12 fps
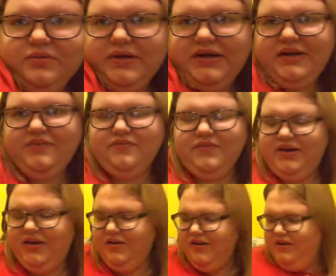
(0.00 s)
lighting for
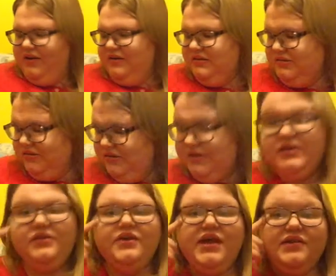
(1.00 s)
now, so you
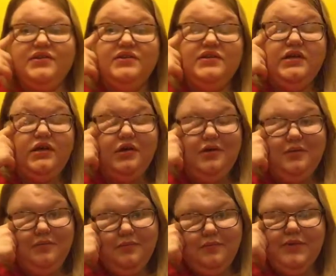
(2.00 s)
don't have to see all
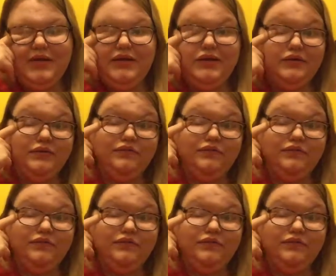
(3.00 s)
my